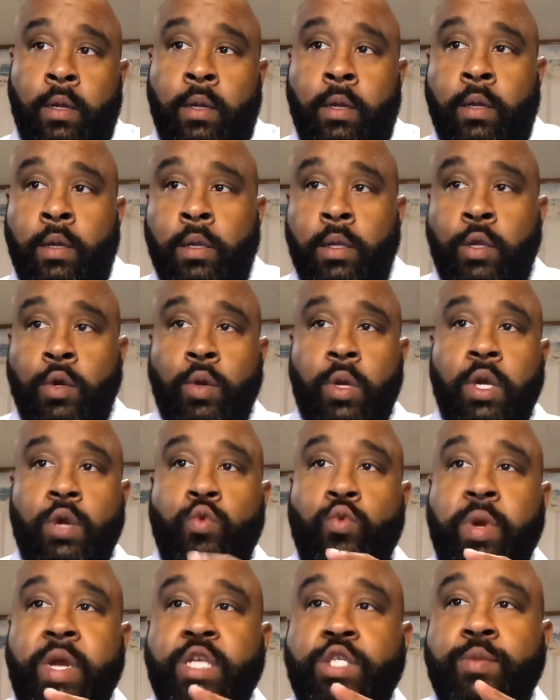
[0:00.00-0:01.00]
You can
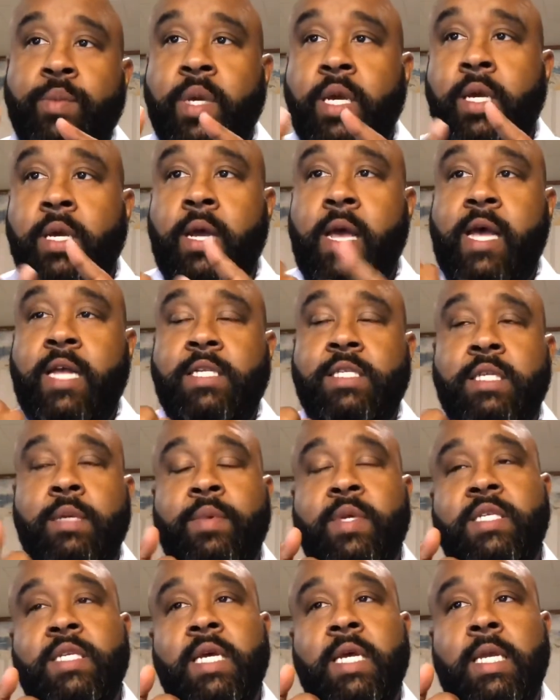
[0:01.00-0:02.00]
reach me at
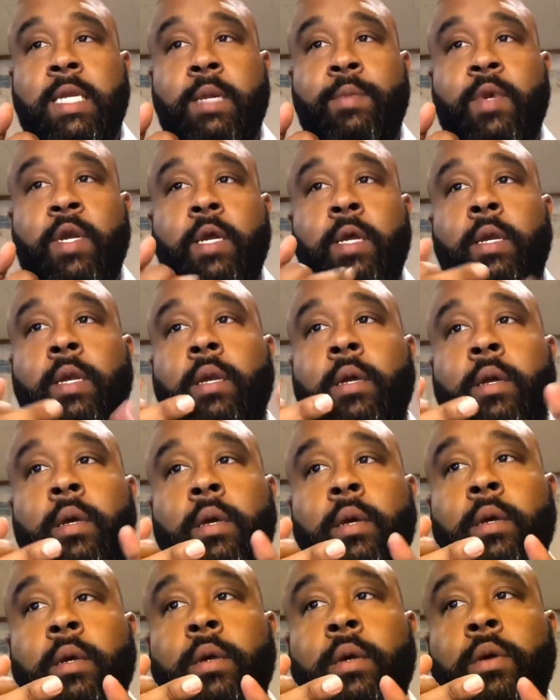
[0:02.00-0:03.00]
CBT Limited.
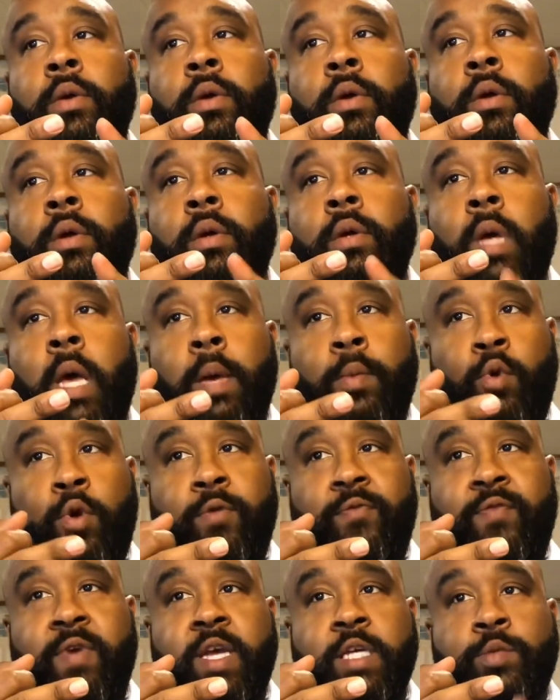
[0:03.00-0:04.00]
I'm on
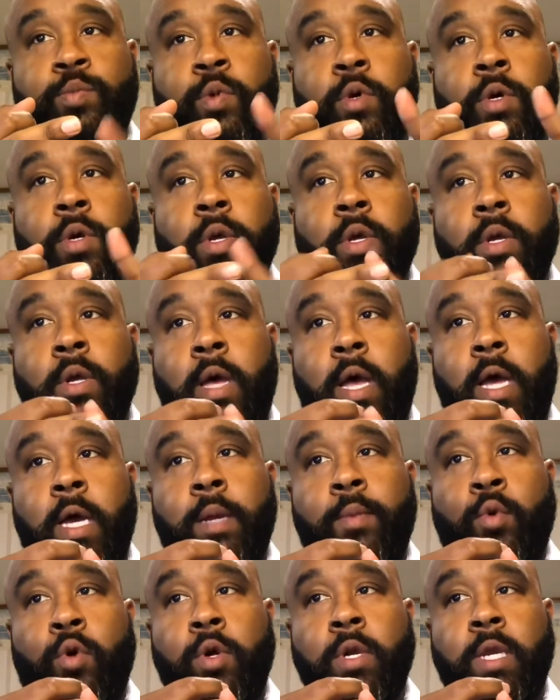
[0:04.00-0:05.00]
Facebook. I am
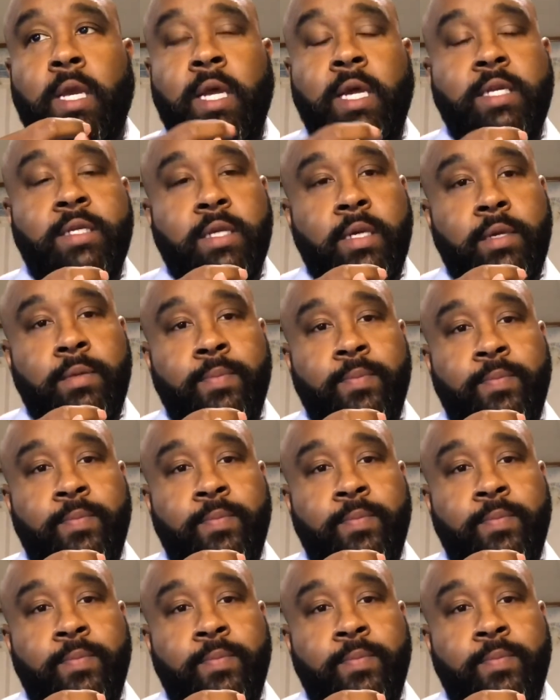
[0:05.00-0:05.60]
on LinkedIn.